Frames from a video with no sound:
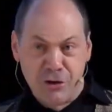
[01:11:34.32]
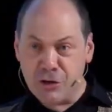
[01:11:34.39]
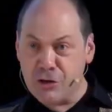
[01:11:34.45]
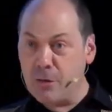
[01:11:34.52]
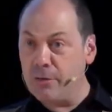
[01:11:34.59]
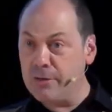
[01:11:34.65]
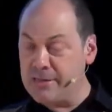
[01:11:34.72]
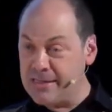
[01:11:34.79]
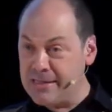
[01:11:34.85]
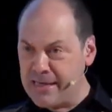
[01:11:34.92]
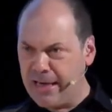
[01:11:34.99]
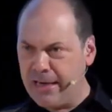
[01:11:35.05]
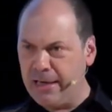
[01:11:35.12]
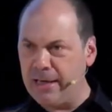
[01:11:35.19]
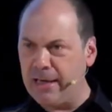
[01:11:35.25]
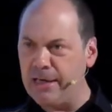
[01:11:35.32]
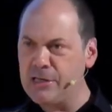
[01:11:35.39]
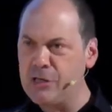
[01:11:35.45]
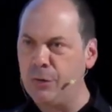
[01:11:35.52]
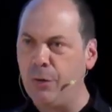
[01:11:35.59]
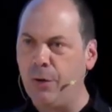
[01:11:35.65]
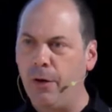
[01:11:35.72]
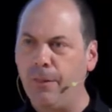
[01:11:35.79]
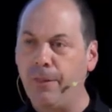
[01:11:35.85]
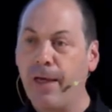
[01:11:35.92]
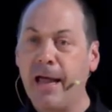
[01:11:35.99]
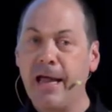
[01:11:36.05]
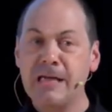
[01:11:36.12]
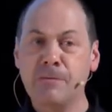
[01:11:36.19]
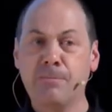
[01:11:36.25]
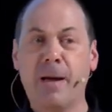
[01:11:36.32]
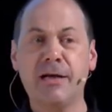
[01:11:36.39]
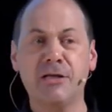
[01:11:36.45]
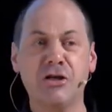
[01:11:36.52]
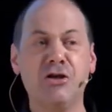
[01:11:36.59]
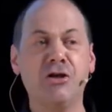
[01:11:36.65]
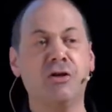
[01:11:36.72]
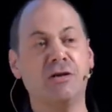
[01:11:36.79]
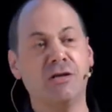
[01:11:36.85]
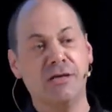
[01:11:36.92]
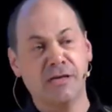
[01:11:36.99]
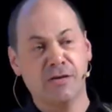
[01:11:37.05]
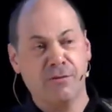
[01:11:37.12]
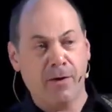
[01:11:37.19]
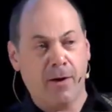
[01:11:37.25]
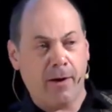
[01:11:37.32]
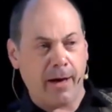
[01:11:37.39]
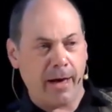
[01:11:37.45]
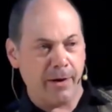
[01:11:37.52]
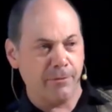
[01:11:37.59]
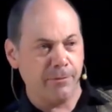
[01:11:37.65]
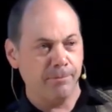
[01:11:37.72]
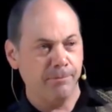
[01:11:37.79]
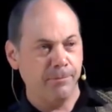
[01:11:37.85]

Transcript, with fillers: doctors tending to her. They expected her to survive.